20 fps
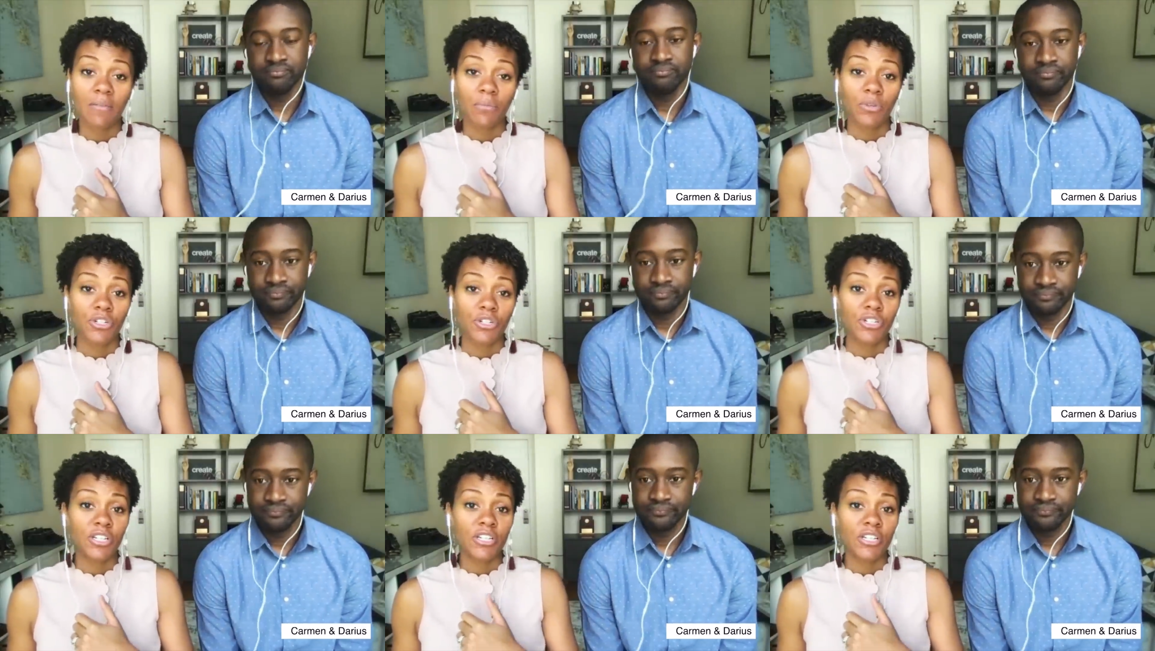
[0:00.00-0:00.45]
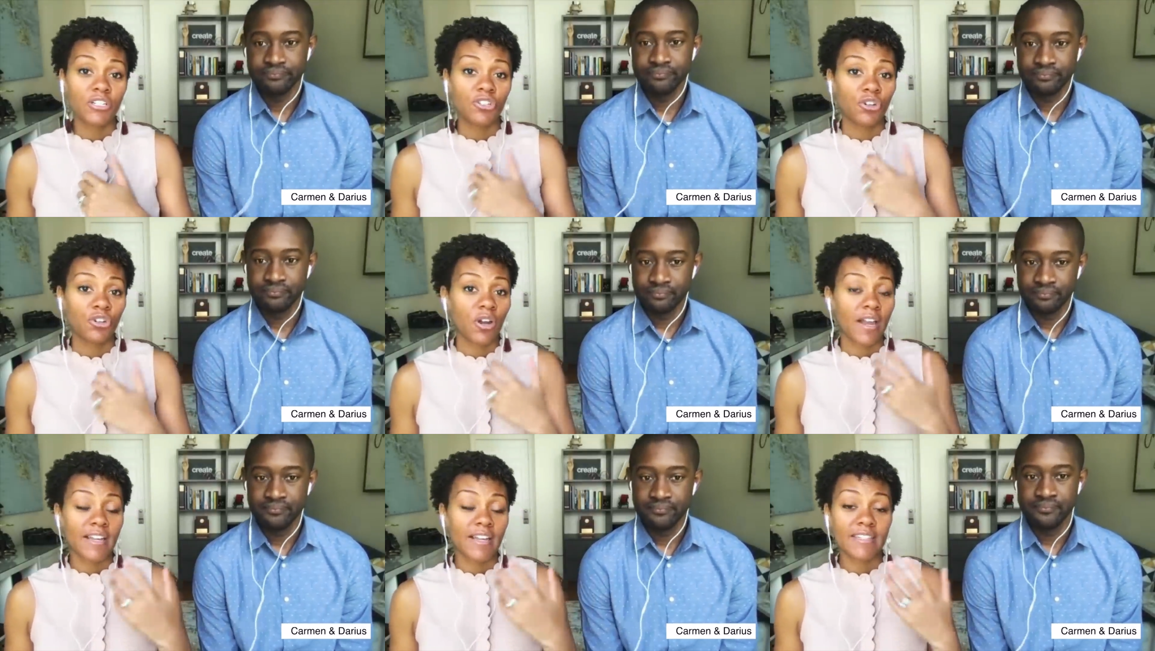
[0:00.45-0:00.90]
Speaker 1: was just
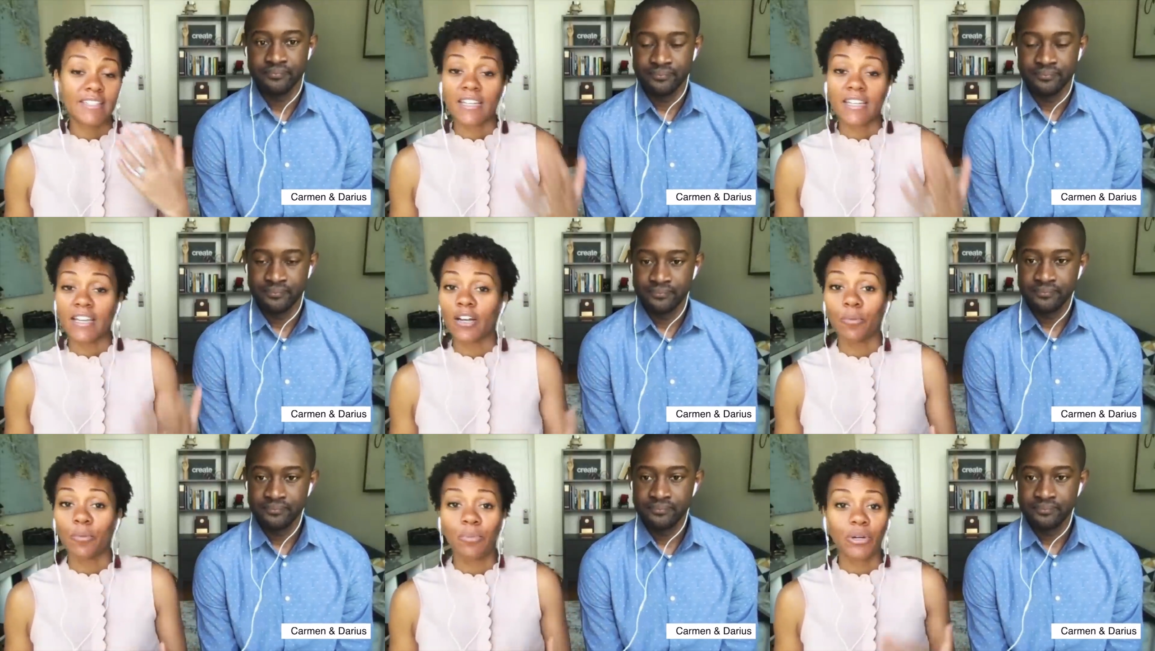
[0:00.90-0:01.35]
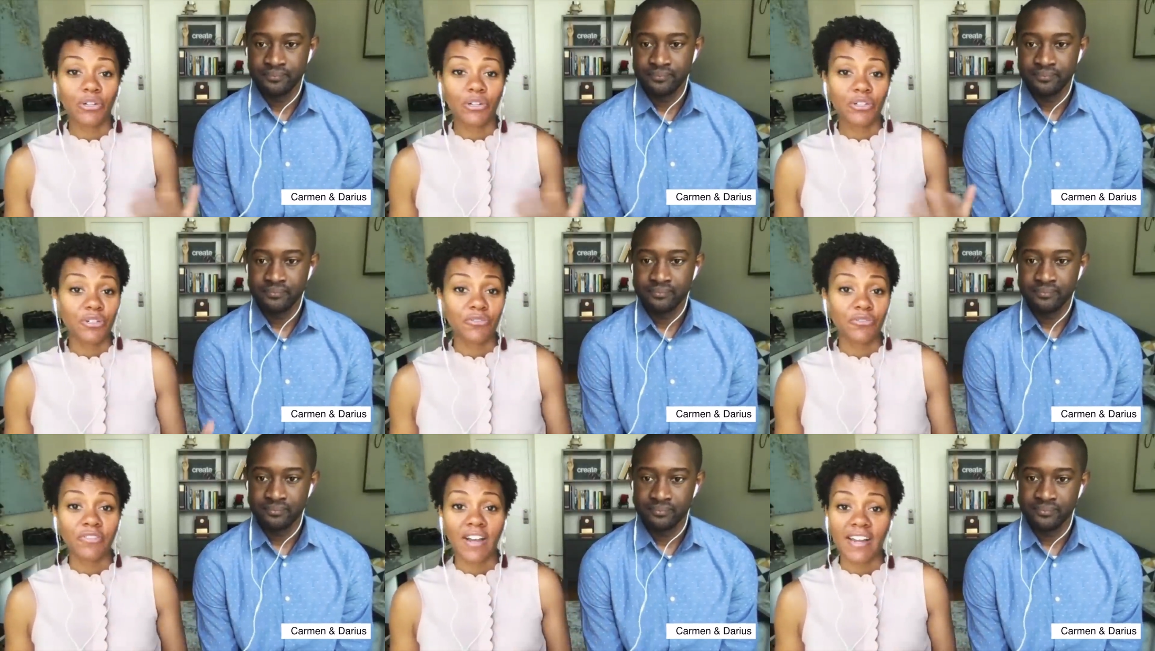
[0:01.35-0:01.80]
trying to get our
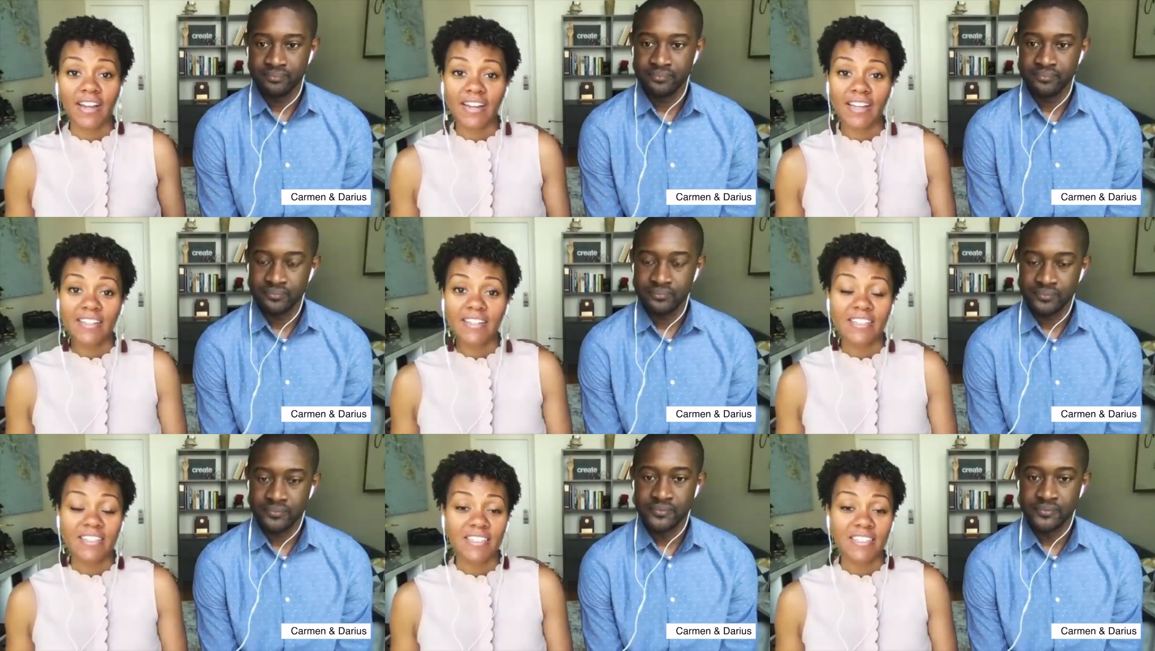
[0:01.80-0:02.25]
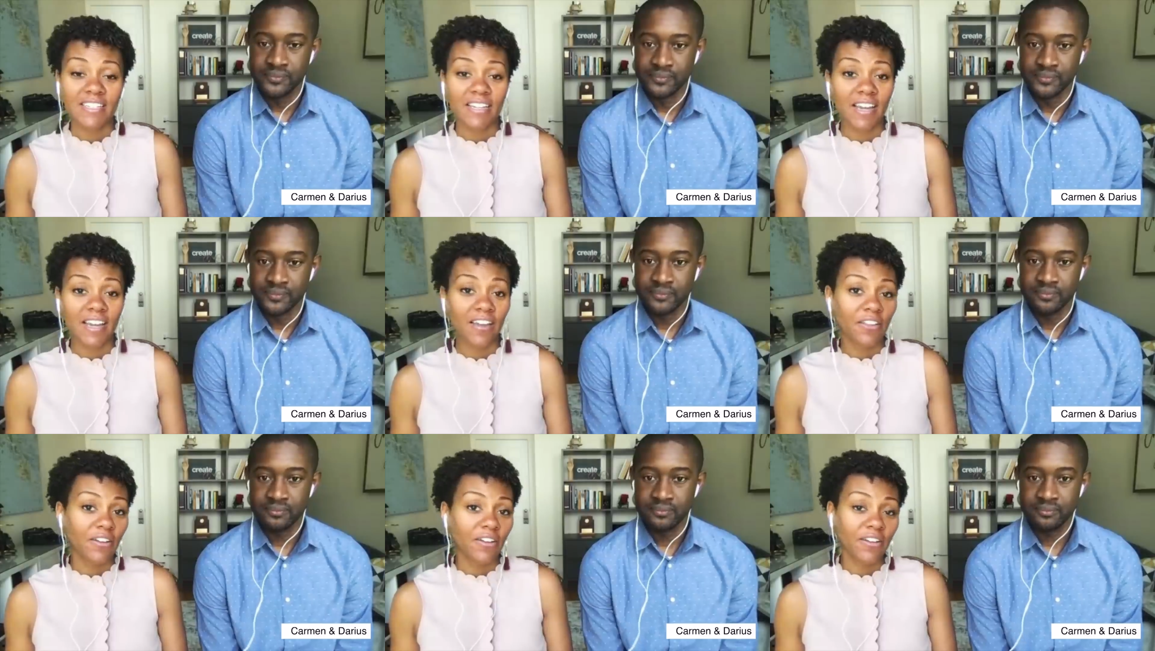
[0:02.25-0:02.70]
personal finances
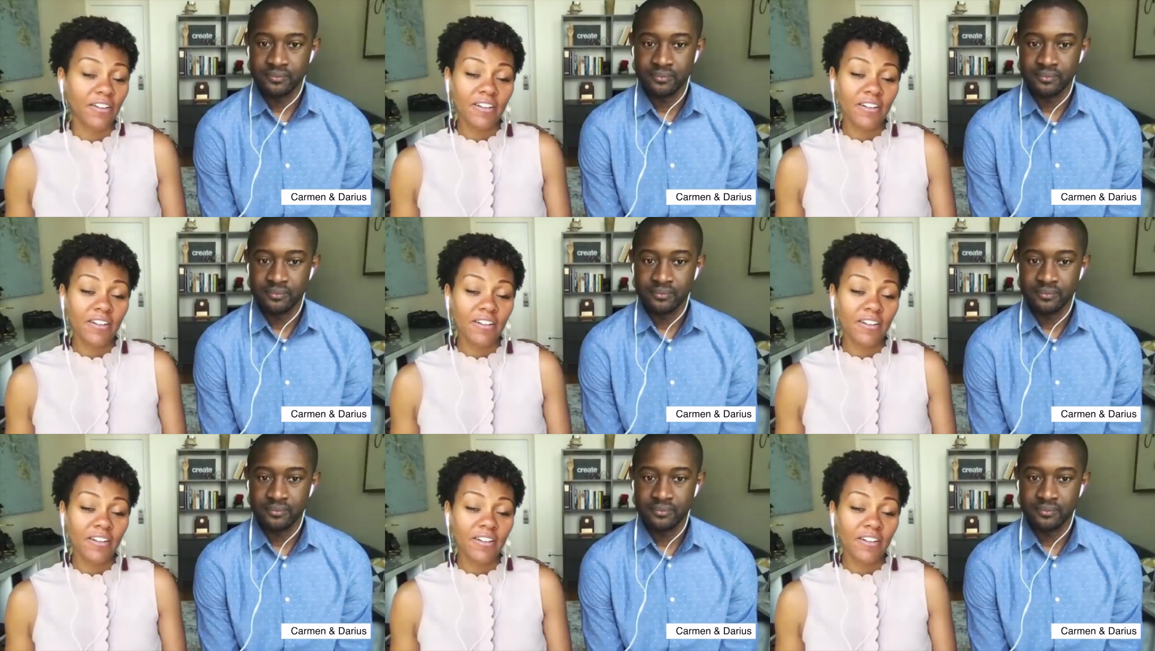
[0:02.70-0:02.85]
together